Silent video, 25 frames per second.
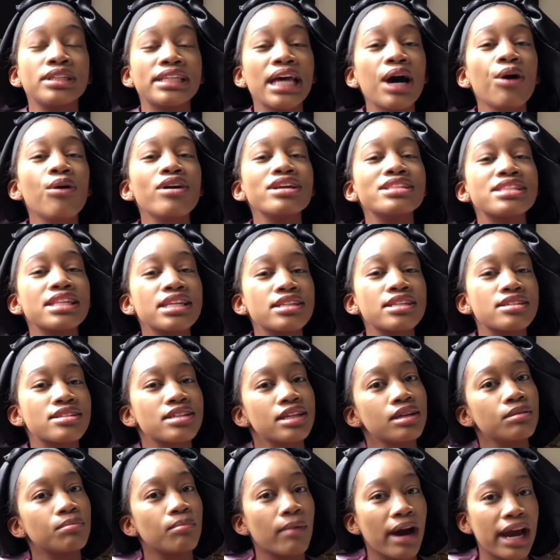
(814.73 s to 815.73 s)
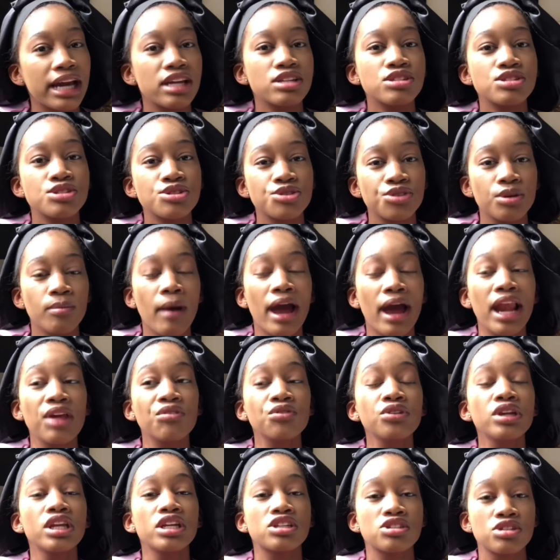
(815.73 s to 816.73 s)
That was literally my dream. I
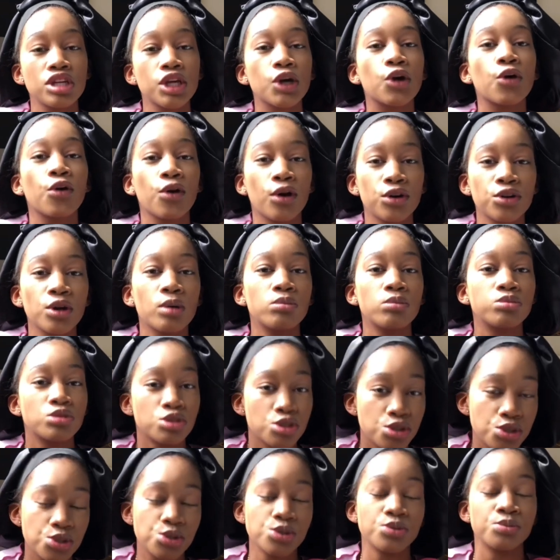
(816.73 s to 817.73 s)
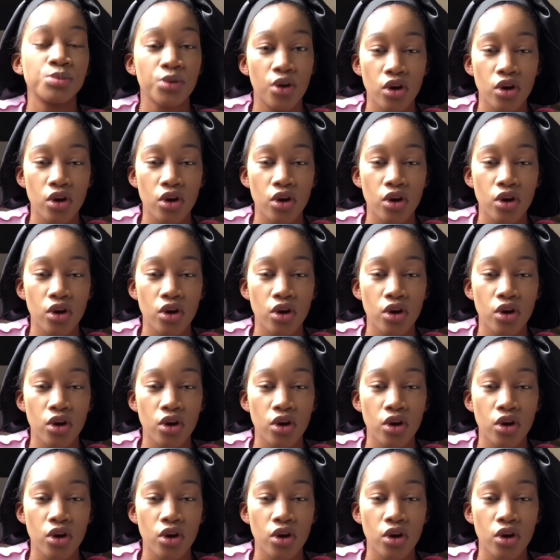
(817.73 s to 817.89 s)
even literally called up the school